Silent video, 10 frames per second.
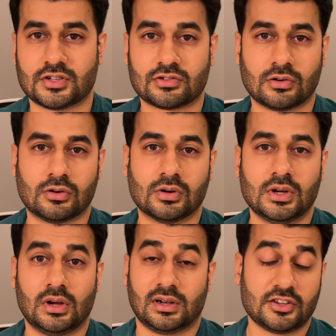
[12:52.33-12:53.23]
So
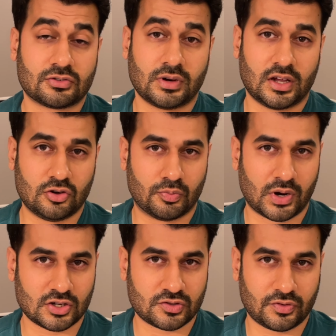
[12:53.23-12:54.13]
let's create a new
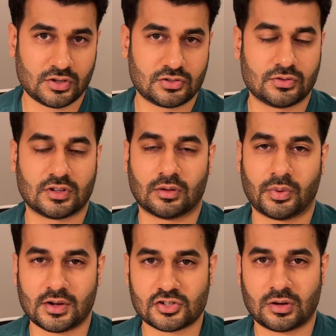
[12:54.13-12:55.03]
branch first using the
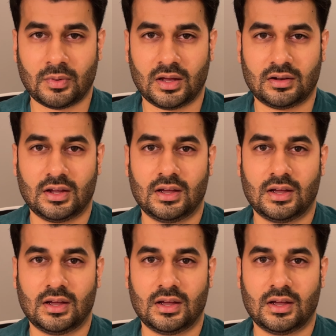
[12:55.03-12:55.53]
branch command